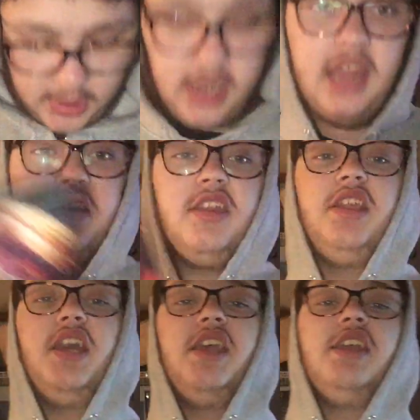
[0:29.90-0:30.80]

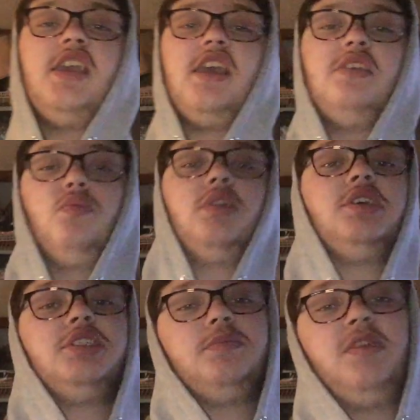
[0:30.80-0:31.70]
1988 when
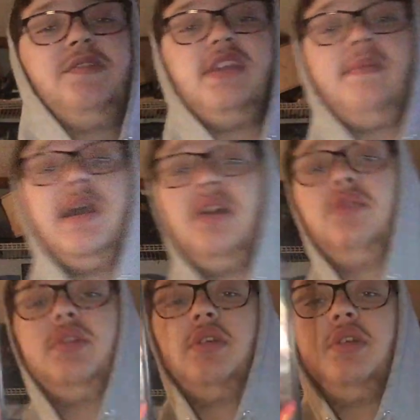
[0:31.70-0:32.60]
this movie came
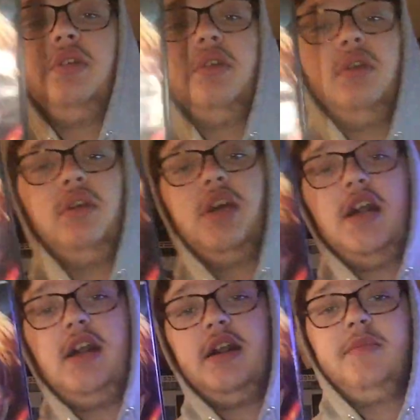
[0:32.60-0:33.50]
out.
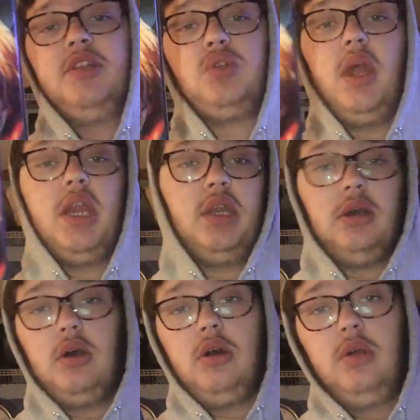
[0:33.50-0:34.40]
Um, enjoyed it
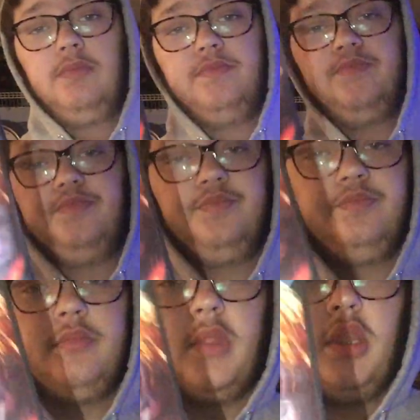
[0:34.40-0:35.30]
all.
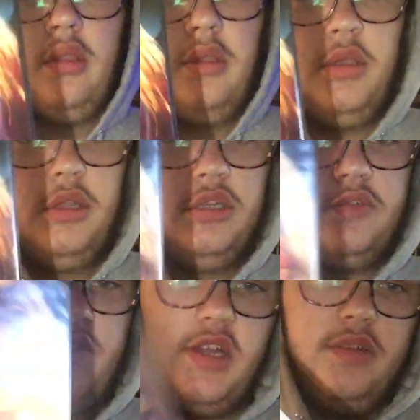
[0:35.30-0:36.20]

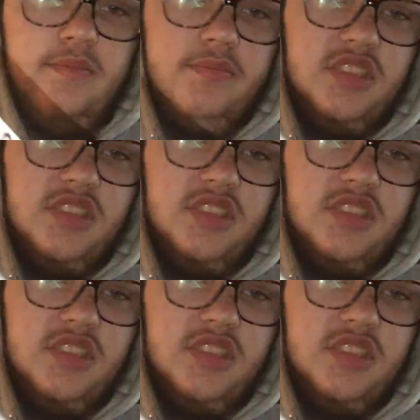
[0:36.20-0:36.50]
Front,